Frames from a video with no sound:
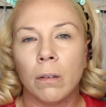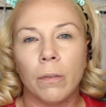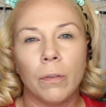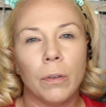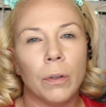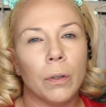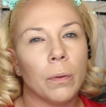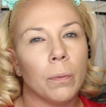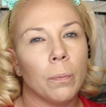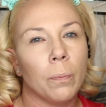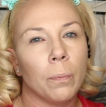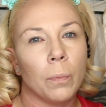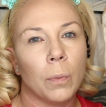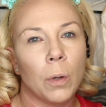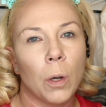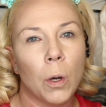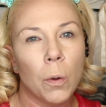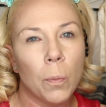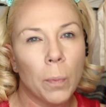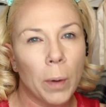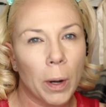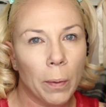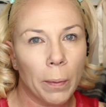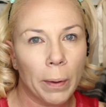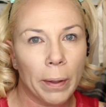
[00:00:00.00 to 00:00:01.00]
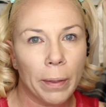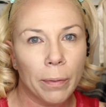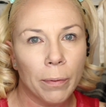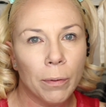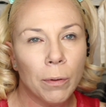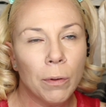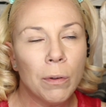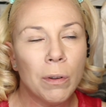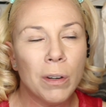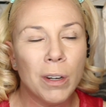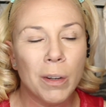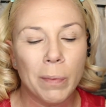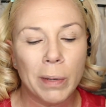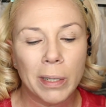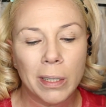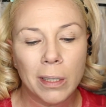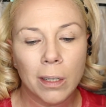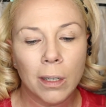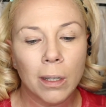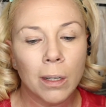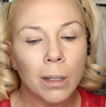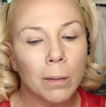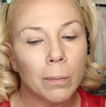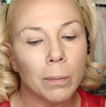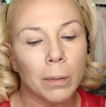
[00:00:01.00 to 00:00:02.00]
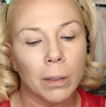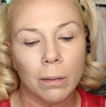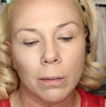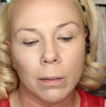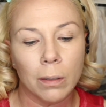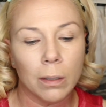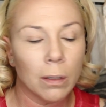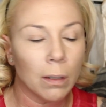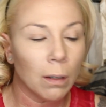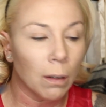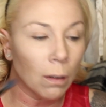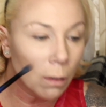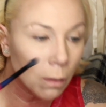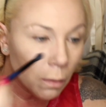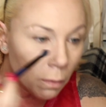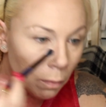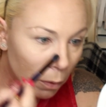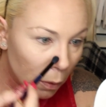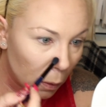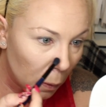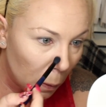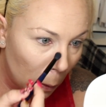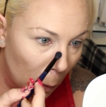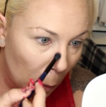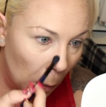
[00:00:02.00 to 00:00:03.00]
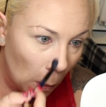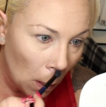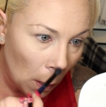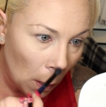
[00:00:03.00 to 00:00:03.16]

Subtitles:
you go partway through and you mess it up and you want to start over.